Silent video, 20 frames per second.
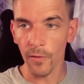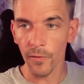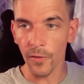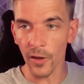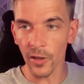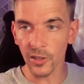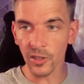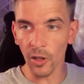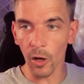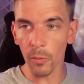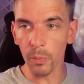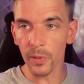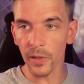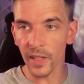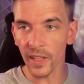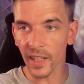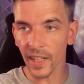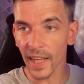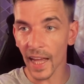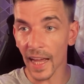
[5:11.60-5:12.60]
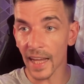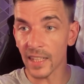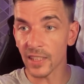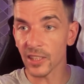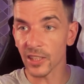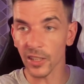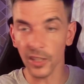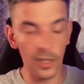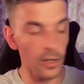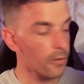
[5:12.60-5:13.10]
First opening the
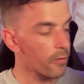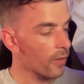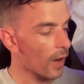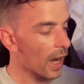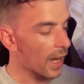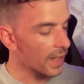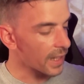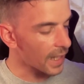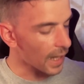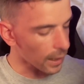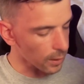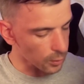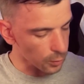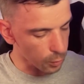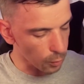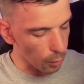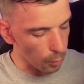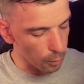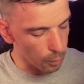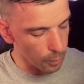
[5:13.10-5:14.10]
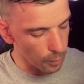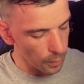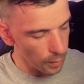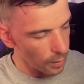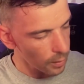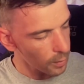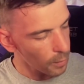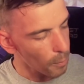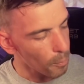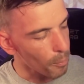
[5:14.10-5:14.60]
case, you're going to find the actual
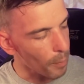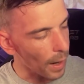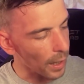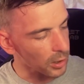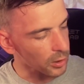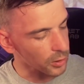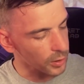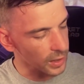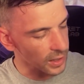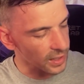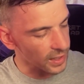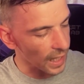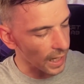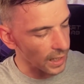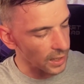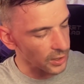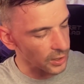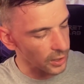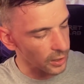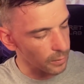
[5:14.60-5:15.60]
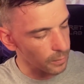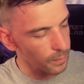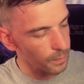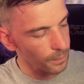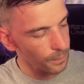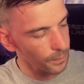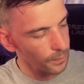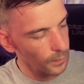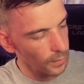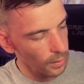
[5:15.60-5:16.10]
battery section
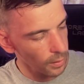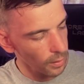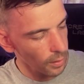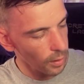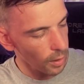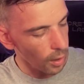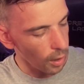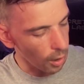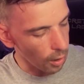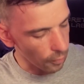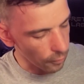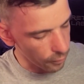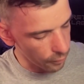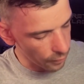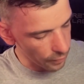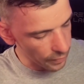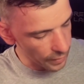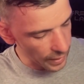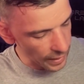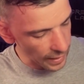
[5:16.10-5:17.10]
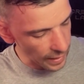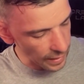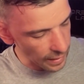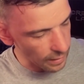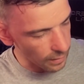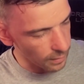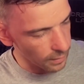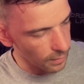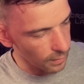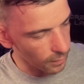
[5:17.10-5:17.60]
of
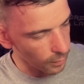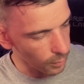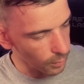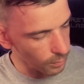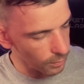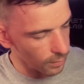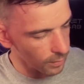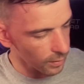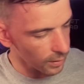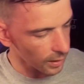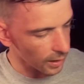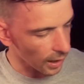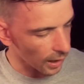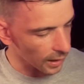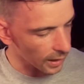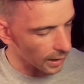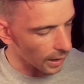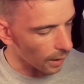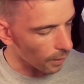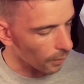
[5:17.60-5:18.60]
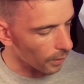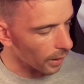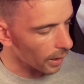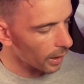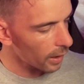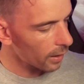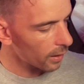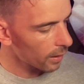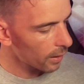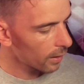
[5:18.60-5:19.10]
the, oh, can't get it out of
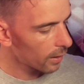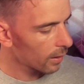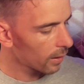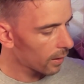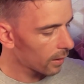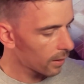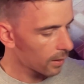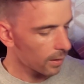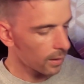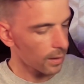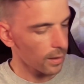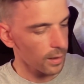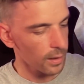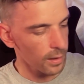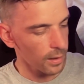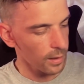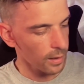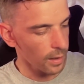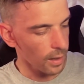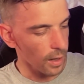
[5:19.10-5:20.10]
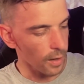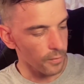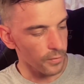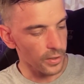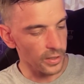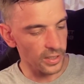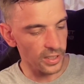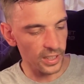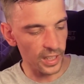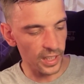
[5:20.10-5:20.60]
there, of the